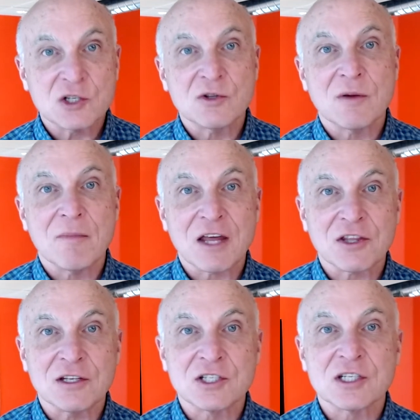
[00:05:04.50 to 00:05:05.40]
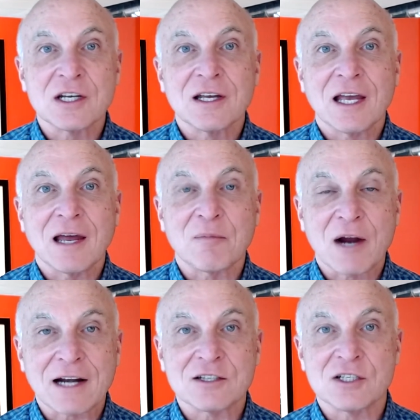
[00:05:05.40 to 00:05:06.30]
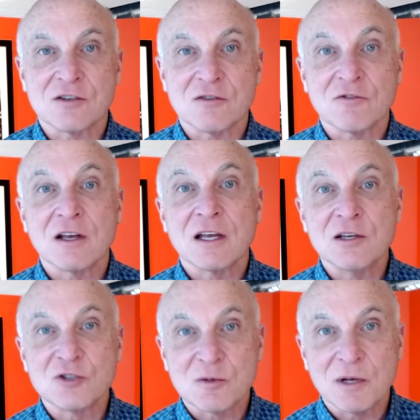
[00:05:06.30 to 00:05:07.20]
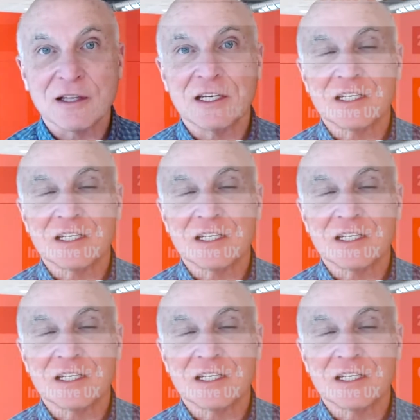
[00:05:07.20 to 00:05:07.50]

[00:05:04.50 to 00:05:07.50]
you the methods and practices of usability